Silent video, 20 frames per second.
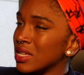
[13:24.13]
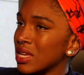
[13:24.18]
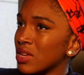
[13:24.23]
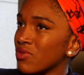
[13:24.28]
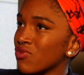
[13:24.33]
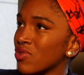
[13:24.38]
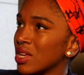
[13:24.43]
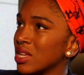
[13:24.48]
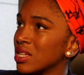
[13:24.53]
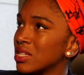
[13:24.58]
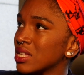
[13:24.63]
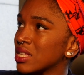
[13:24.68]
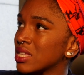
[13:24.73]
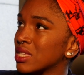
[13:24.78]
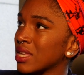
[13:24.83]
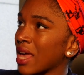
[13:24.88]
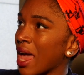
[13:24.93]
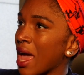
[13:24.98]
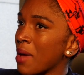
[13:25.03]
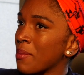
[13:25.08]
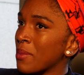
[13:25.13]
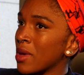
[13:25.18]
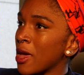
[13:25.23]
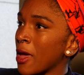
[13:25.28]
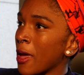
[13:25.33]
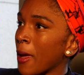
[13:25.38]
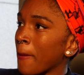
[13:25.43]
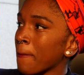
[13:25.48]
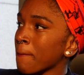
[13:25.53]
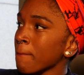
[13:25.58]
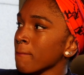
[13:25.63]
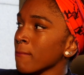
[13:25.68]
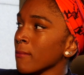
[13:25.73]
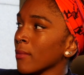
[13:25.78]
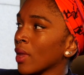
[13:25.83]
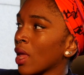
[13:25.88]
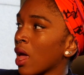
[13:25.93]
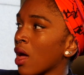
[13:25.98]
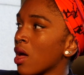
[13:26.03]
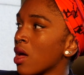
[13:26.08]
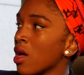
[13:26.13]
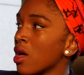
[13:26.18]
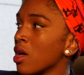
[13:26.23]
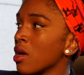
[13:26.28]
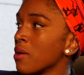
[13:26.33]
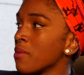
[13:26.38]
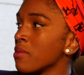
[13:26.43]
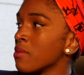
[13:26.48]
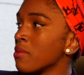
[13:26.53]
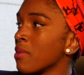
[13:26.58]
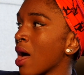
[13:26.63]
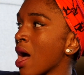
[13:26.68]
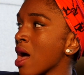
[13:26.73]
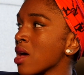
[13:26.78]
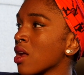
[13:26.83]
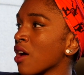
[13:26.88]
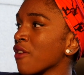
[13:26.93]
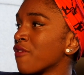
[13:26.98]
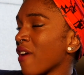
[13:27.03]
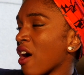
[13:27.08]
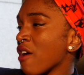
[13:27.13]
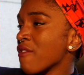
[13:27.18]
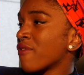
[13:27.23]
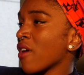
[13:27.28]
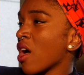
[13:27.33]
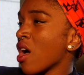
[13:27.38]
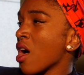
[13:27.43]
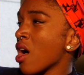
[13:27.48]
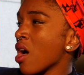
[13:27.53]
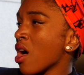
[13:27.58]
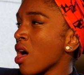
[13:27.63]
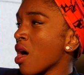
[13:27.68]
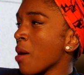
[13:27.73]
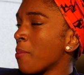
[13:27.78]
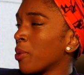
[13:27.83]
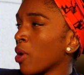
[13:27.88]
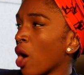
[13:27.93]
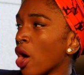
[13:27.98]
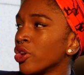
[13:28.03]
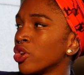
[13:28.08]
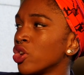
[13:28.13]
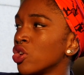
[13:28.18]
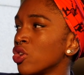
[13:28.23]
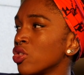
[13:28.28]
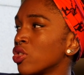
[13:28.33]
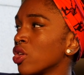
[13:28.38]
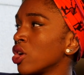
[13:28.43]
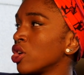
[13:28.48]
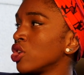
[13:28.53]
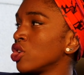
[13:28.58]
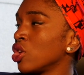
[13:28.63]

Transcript: It really did scare me, and I felt for her, but I knew that,